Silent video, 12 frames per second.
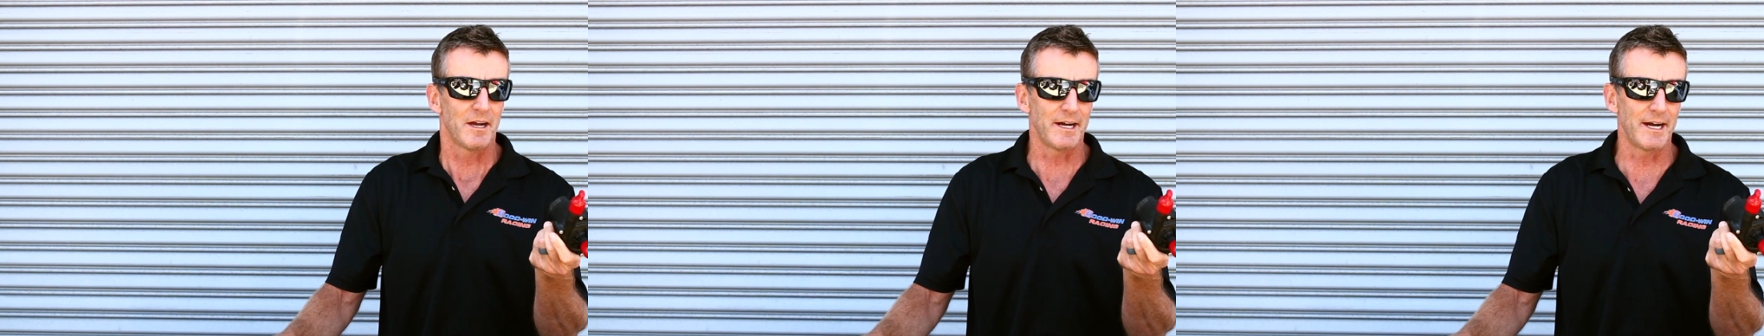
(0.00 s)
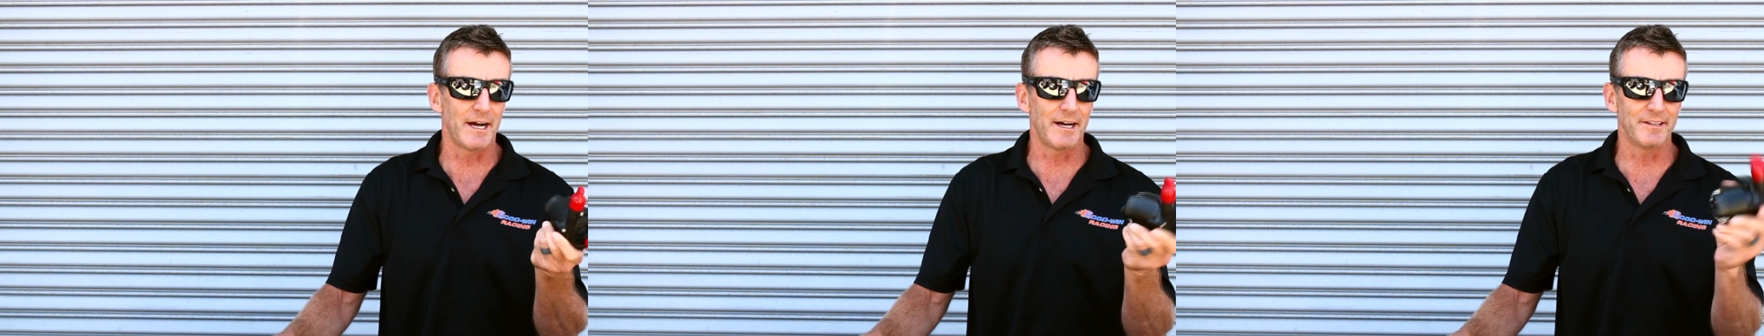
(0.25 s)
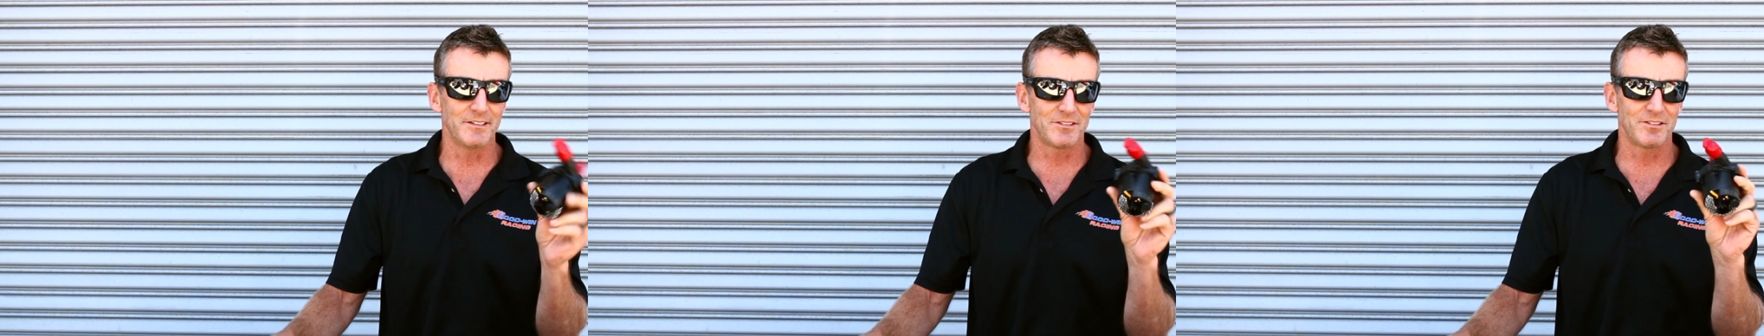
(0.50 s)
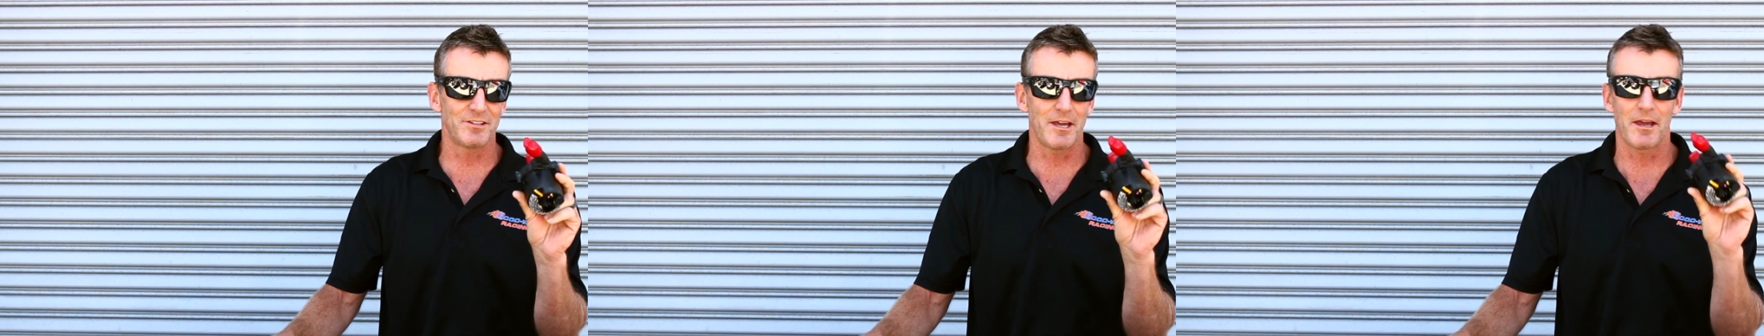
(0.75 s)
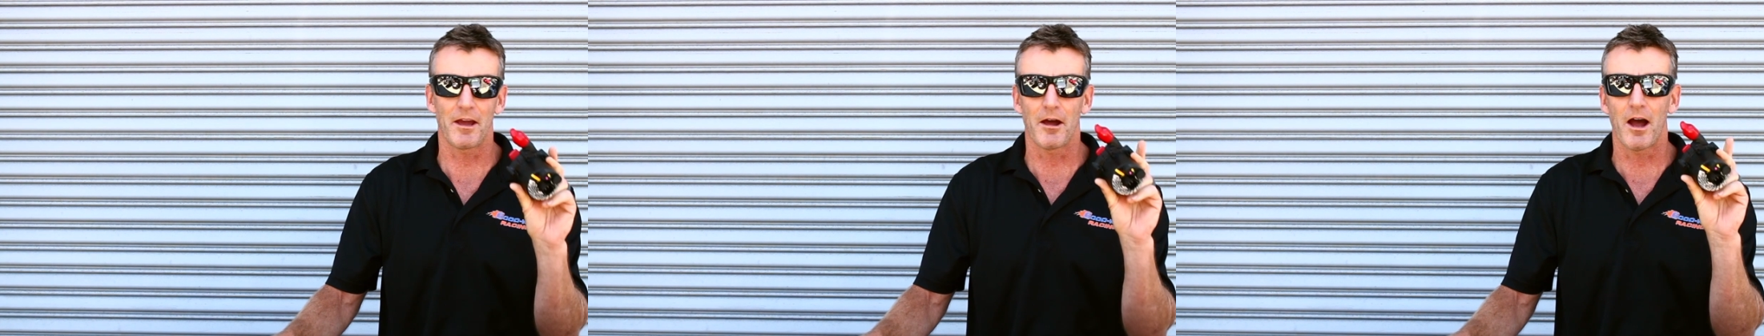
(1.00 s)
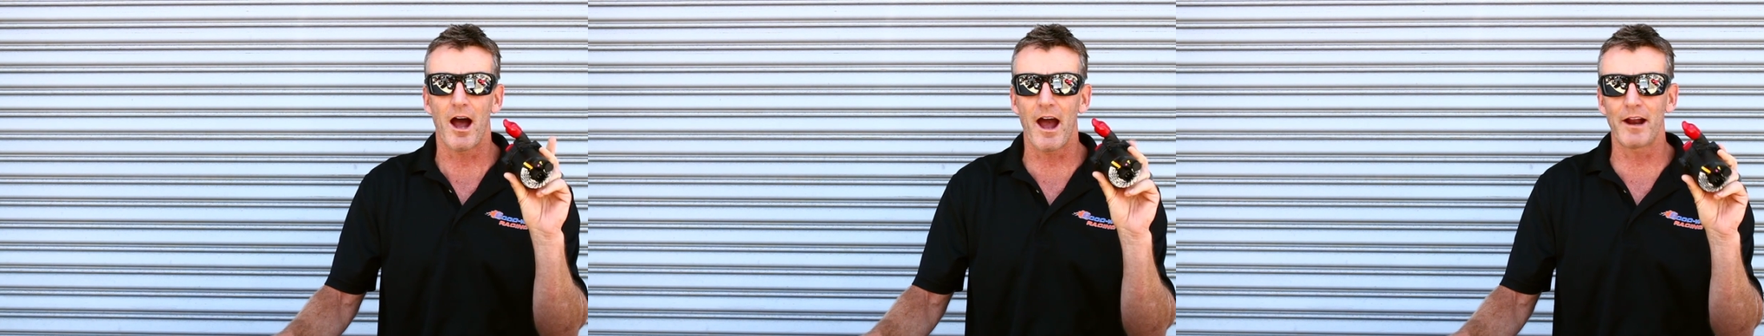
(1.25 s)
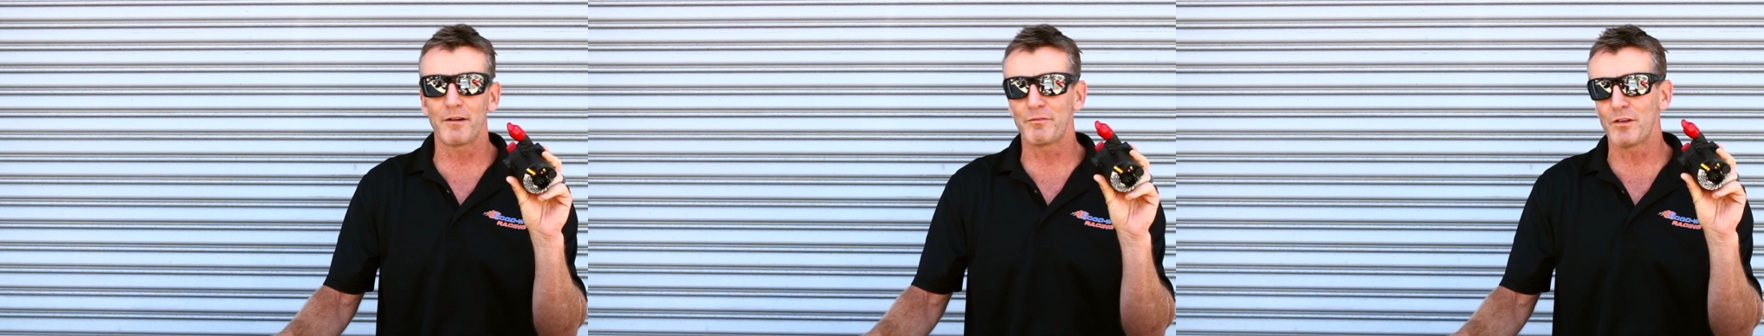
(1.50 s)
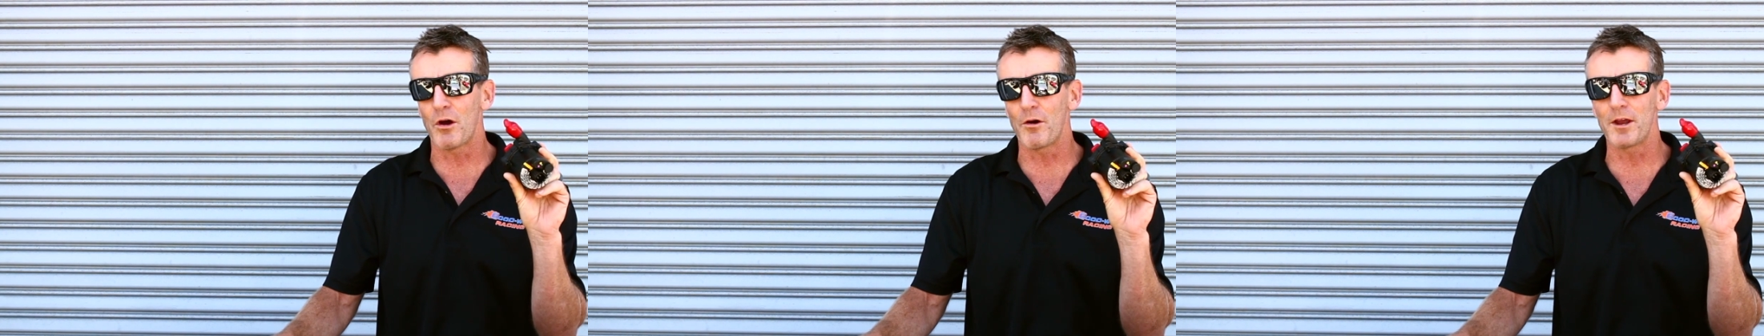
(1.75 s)
Uh, this is a higher
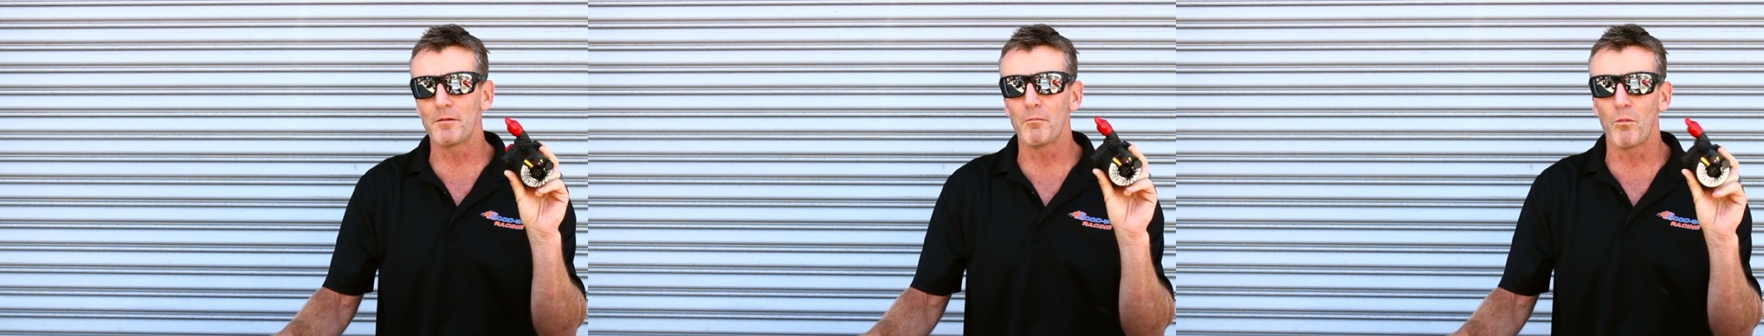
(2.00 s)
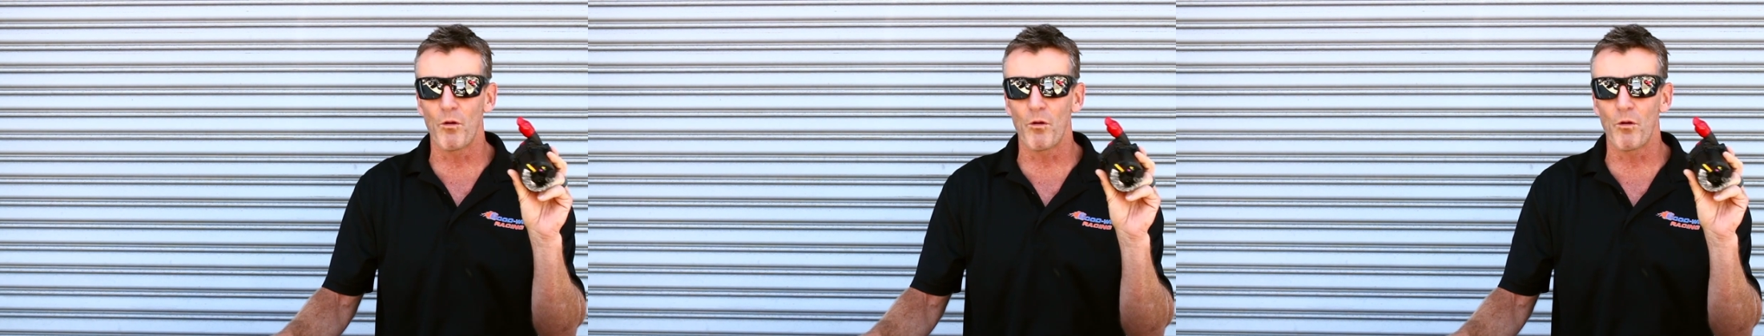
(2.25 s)
flowing,